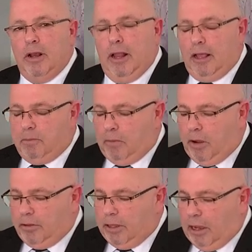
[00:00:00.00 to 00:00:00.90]
like
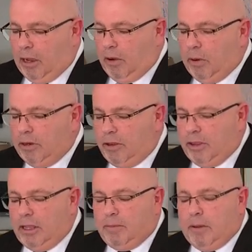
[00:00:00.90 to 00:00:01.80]
Martha. I want you to
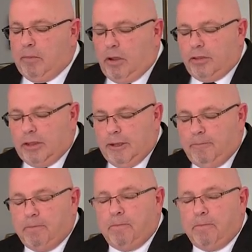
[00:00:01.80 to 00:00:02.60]
think about Martha.